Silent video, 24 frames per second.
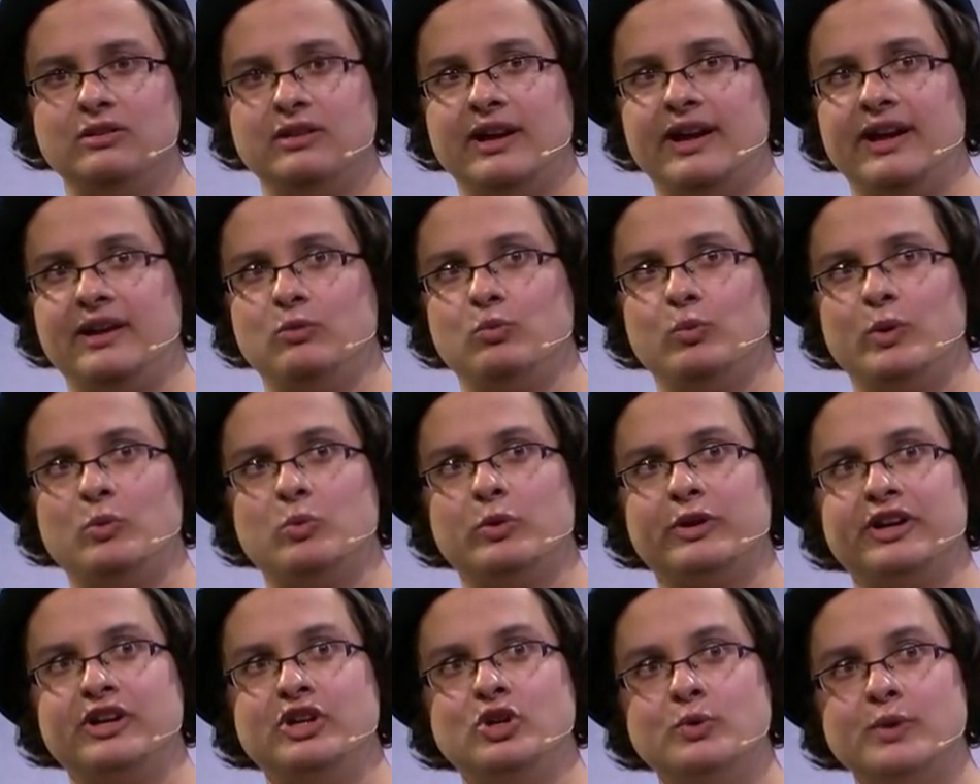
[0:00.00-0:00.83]
and we were
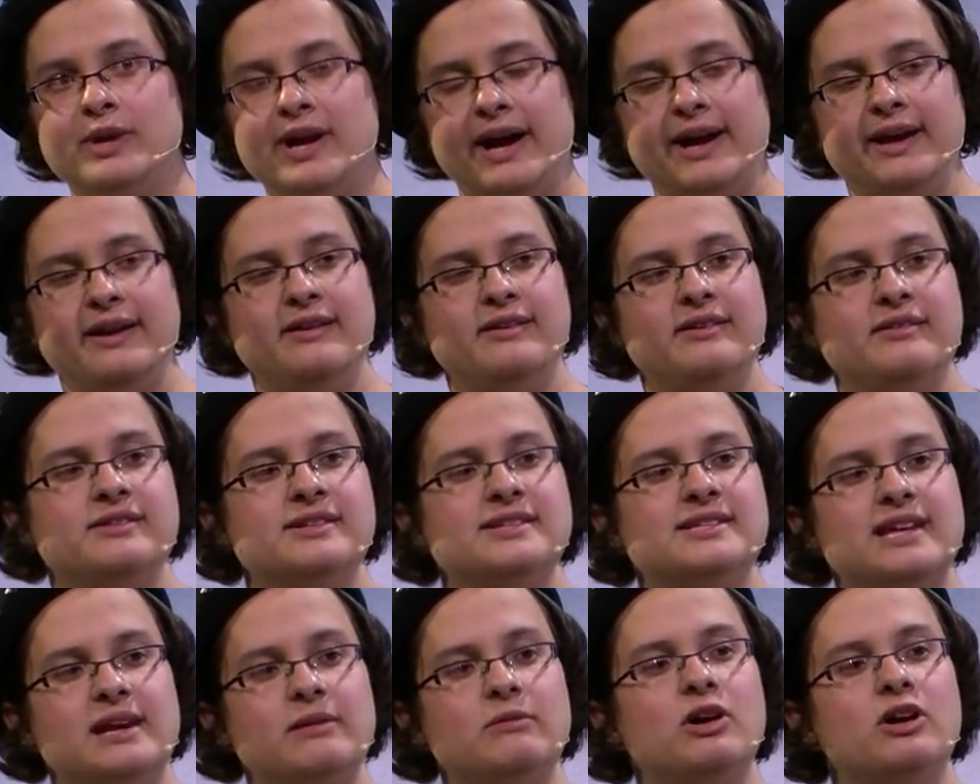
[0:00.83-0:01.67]
united in the
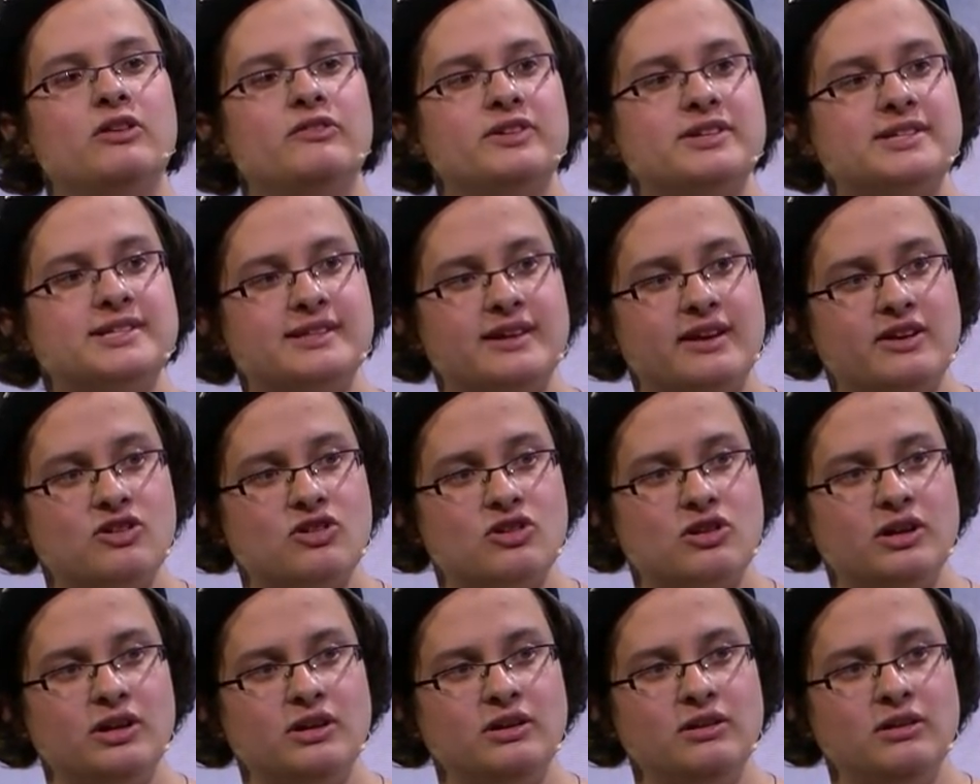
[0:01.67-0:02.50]
same
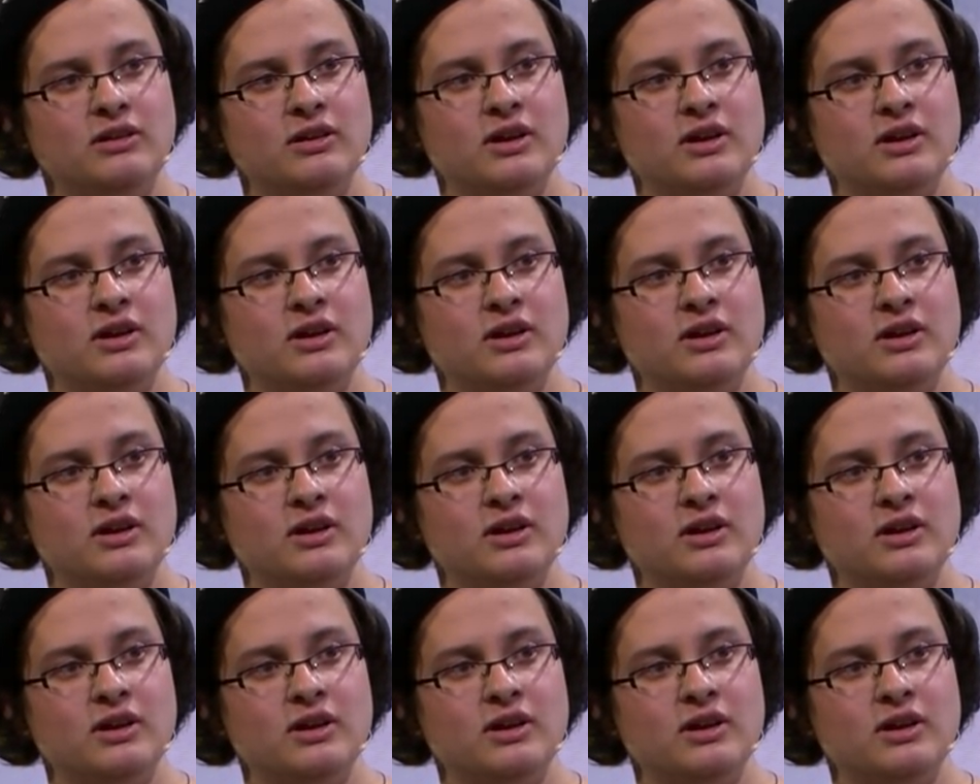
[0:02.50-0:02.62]
conversation,